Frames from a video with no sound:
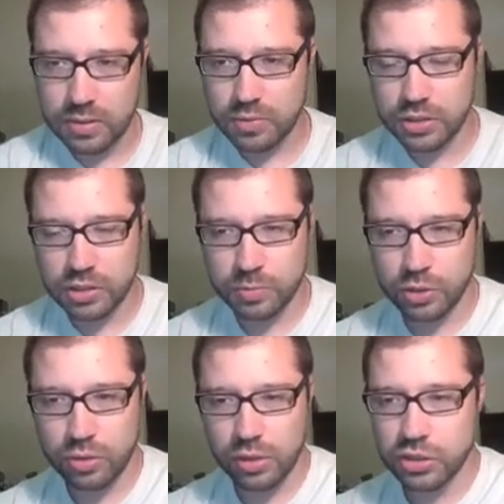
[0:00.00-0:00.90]
just
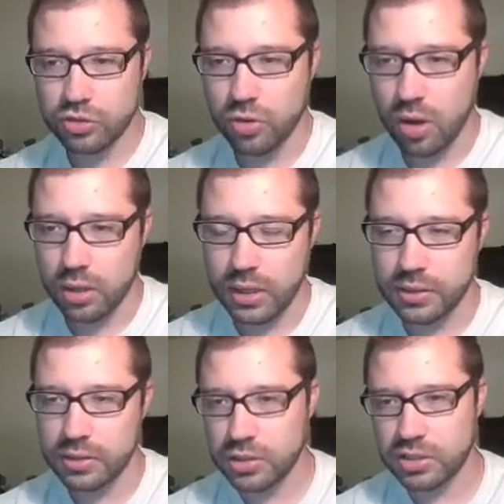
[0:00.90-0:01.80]
absurdly strong. Like,
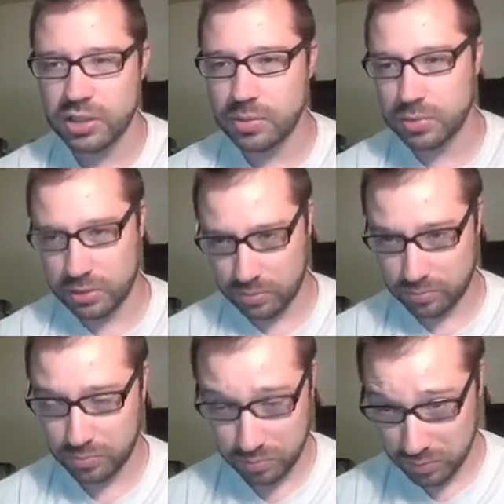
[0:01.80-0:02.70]
this just seems
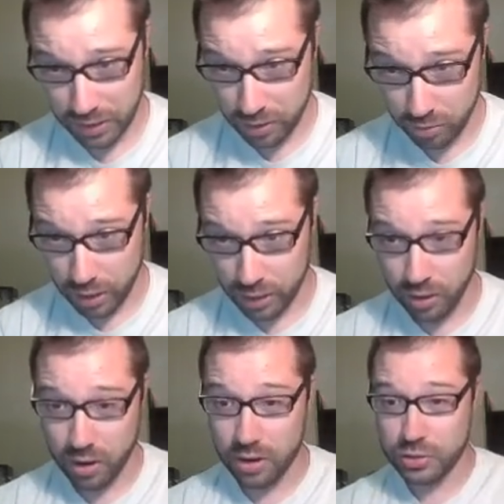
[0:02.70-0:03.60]
like a great
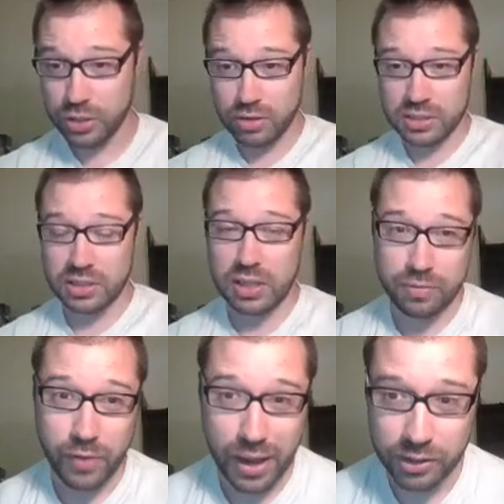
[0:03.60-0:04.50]
card, generates a lot
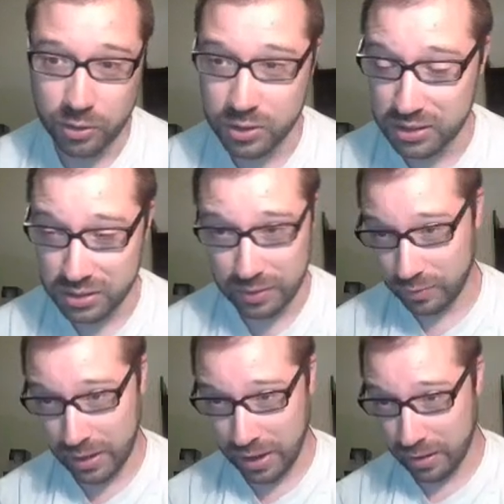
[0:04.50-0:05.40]
of value, doesn't
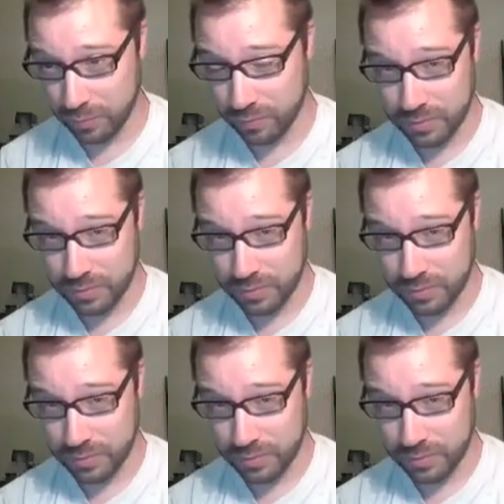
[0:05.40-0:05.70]
even have